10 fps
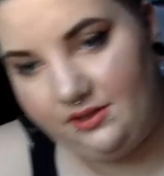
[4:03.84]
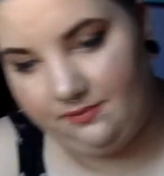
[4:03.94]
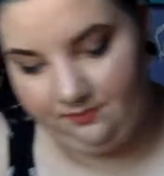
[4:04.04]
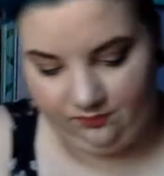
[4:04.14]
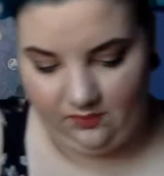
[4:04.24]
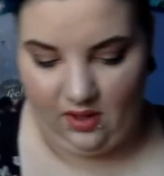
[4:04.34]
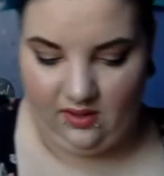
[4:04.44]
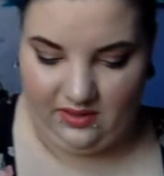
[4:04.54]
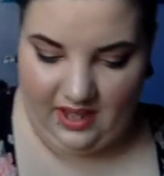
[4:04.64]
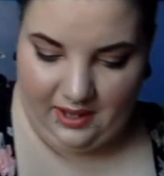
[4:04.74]
and
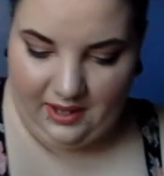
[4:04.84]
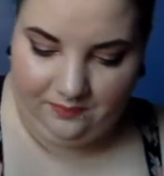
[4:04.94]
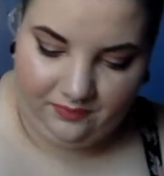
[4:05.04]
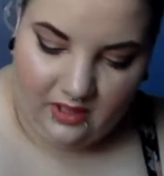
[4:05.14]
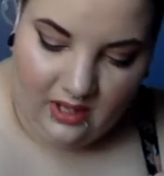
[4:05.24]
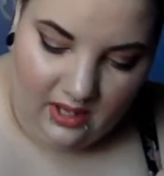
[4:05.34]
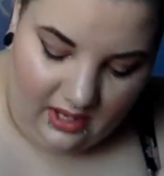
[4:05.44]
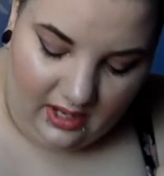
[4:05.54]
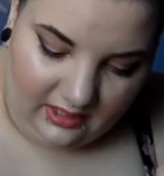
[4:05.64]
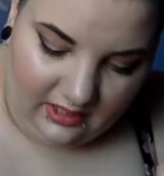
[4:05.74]
all that.
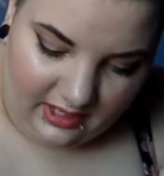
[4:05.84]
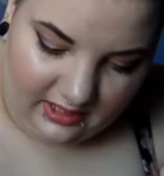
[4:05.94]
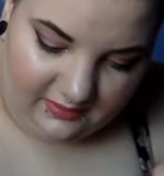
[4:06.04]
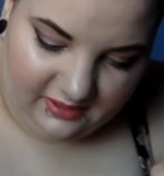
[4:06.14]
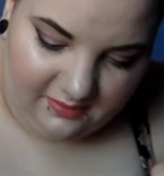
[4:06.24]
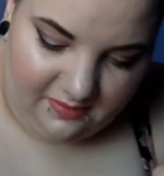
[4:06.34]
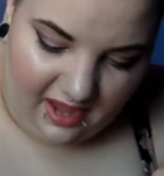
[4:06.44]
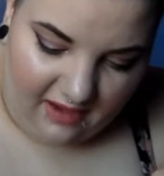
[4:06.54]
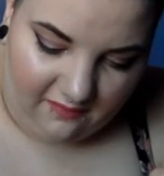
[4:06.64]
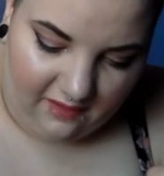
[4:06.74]
And then the next one is
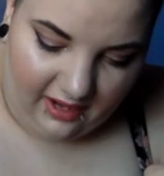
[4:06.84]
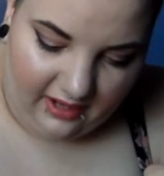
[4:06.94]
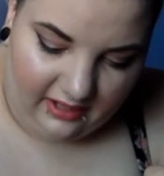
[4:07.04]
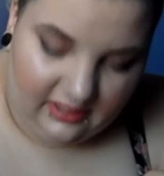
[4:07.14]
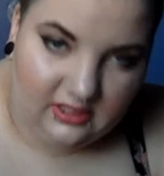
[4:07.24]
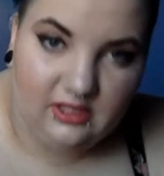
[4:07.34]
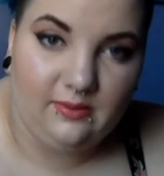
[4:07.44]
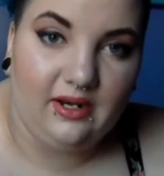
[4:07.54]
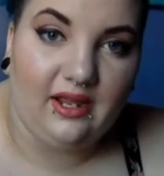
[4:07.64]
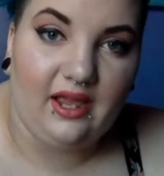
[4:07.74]
Backfire, and this is
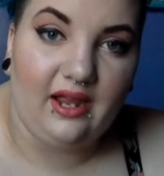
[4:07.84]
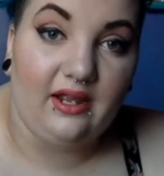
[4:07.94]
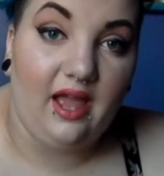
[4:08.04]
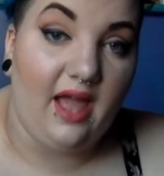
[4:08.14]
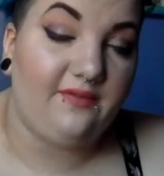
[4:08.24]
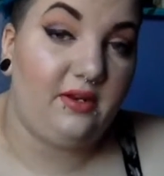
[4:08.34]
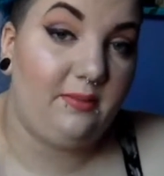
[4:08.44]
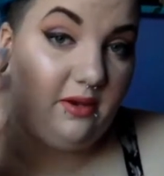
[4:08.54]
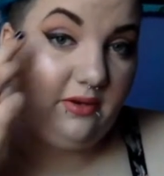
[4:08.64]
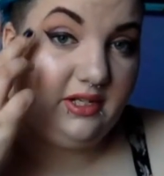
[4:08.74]
the one I have it in
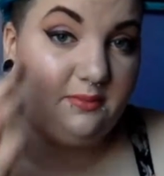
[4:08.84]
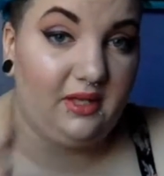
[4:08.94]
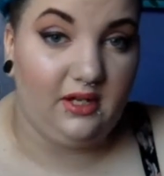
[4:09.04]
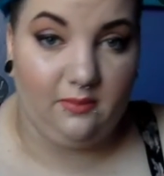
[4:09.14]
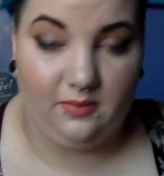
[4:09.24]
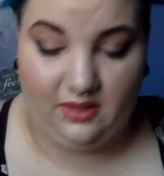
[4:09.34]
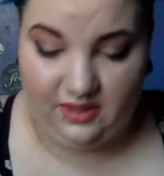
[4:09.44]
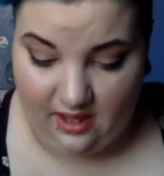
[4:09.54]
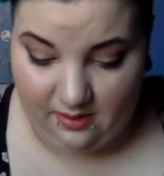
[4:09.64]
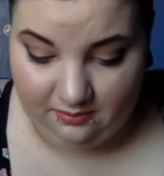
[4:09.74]
my crease blended with
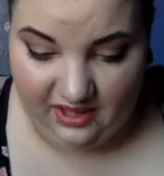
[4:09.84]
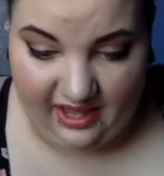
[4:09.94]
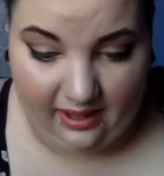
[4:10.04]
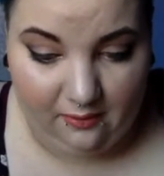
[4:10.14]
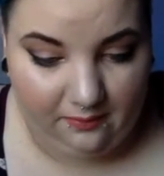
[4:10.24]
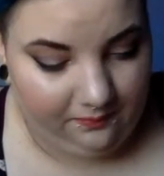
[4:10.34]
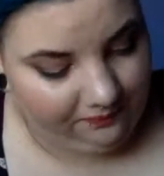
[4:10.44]
Blackout.